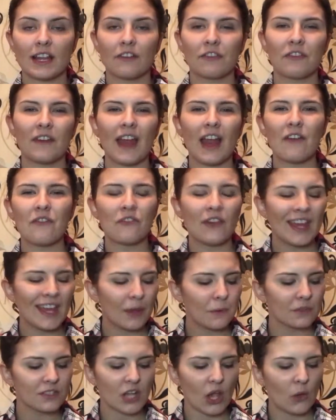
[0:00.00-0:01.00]
I
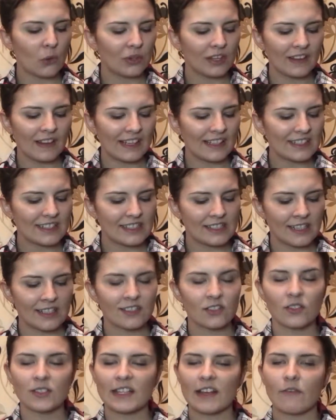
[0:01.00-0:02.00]
think it was only like
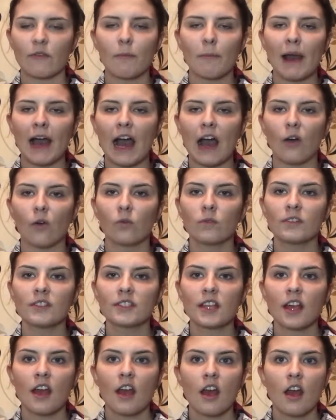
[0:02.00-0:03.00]
£6 or
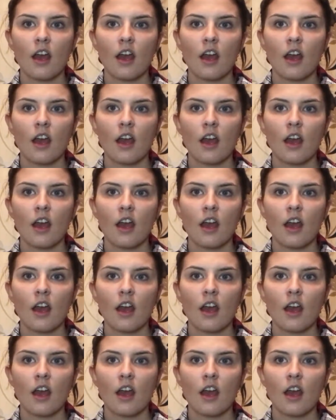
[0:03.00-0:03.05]
£7